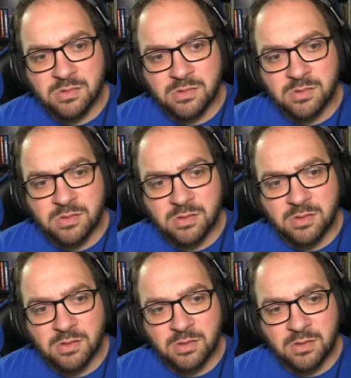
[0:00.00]

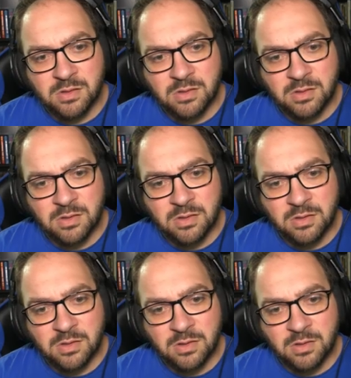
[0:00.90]

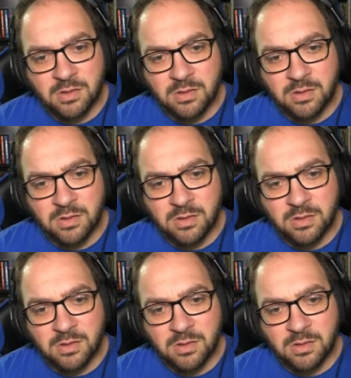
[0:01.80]
(silence)